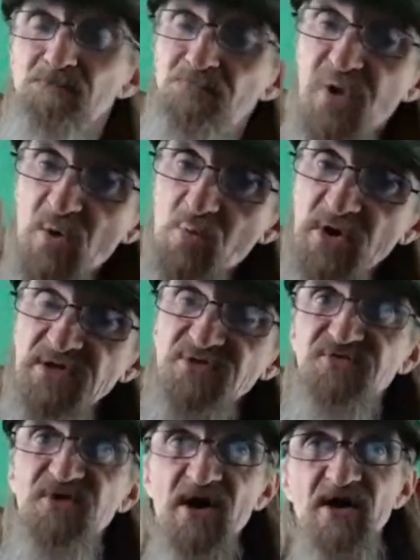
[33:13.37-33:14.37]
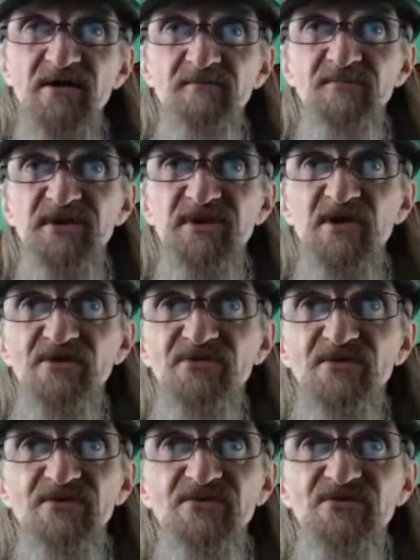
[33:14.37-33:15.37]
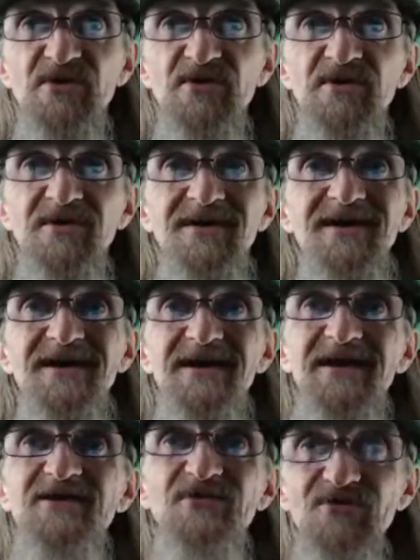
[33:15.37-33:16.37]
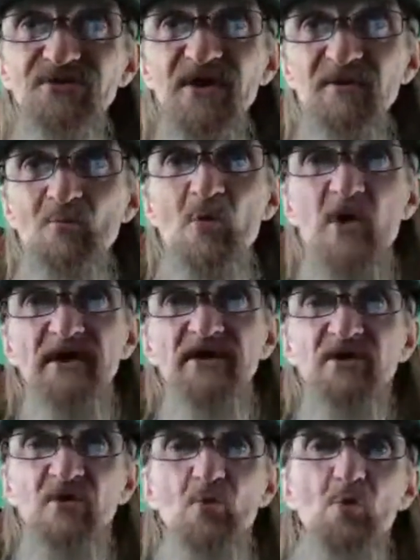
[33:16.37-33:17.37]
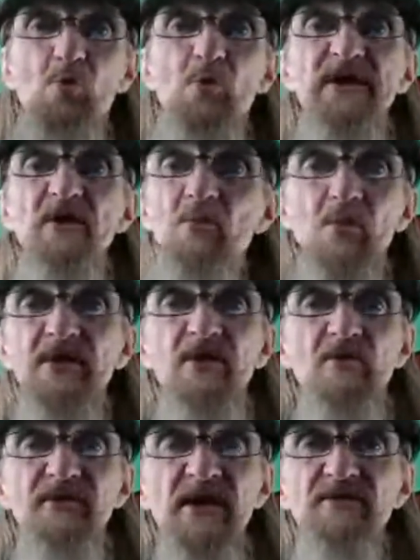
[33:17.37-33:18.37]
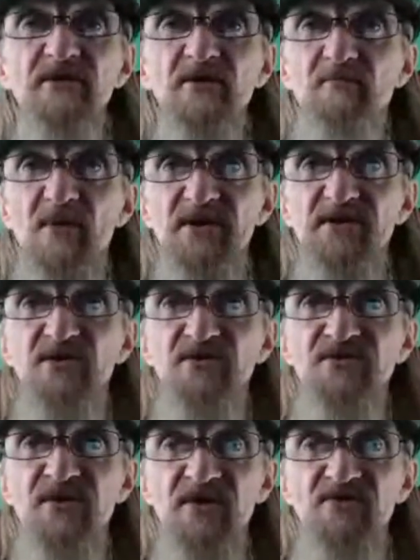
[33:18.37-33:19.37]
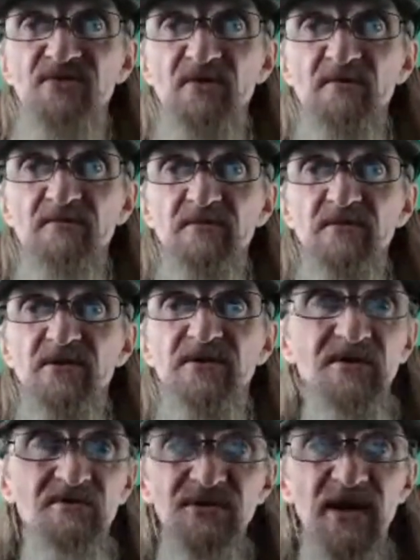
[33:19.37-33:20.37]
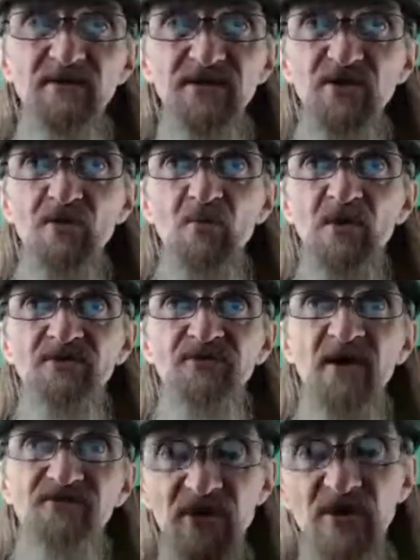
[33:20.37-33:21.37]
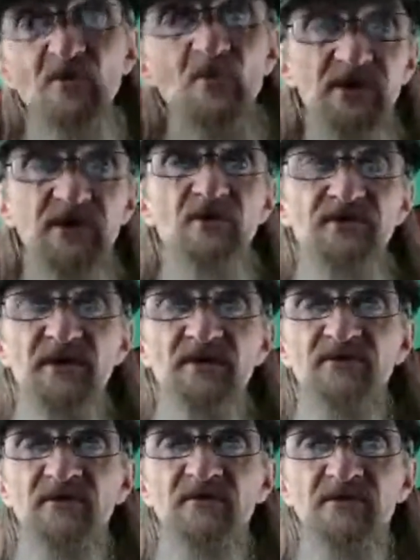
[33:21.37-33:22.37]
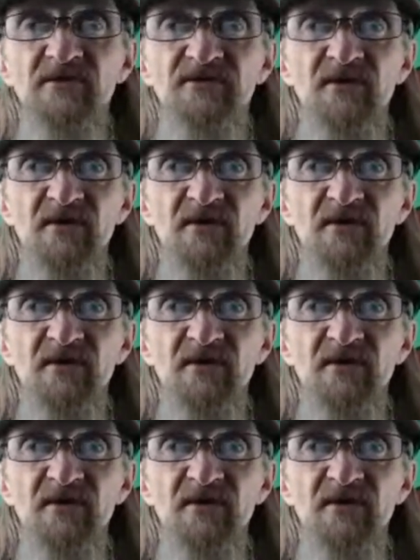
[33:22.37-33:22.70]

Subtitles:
But when he's done, because you see, in the same way, we don't want to go down there and muddy his case up. Carroll County don't want that. They don't want to go down there and